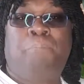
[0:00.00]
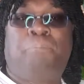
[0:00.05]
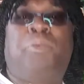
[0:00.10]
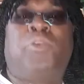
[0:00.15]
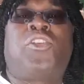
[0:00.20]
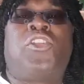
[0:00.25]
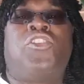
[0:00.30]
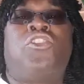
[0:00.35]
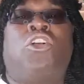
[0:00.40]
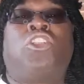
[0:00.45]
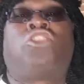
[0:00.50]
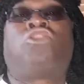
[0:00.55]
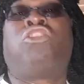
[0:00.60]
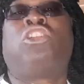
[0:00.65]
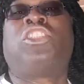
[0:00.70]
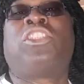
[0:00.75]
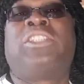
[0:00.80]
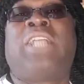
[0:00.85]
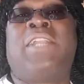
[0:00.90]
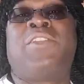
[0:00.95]
Putting your
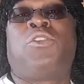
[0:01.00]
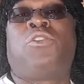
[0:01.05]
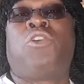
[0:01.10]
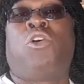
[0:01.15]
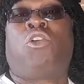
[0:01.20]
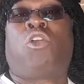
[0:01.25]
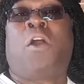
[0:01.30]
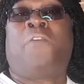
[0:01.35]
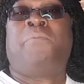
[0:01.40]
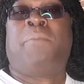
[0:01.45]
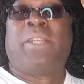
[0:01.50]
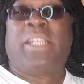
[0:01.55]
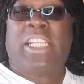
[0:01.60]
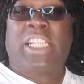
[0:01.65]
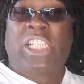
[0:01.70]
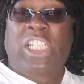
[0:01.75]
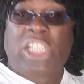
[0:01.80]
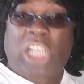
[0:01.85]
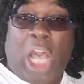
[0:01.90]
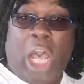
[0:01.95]
trust that your government
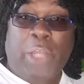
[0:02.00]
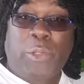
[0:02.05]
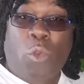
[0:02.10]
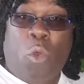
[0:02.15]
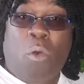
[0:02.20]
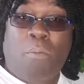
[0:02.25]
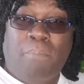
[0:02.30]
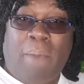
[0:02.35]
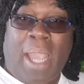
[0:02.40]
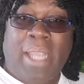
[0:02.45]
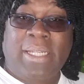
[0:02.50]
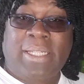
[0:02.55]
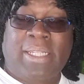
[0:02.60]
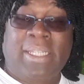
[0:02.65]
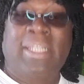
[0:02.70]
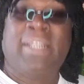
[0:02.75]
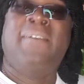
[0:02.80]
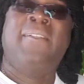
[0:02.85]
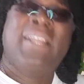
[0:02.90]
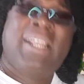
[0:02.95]
is God
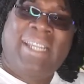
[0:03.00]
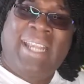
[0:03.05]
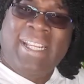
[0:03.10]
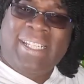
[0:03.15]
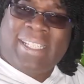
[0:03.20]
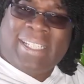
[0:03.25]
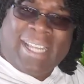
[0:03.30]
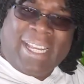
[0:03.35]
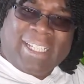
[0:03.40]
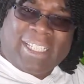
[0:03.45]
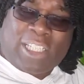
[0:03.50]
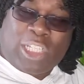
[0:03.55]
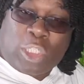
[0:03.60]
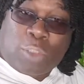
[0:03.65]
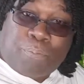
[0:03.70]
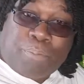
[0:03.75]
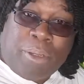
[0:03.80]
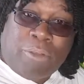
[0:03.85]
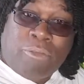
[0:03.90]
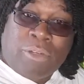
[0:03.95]
Almighty. Let's test the
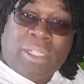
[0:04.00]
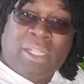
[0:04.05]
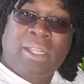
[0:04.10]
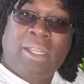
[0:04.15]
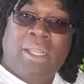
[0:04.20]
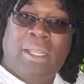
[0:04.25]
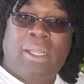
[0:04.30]
spirit.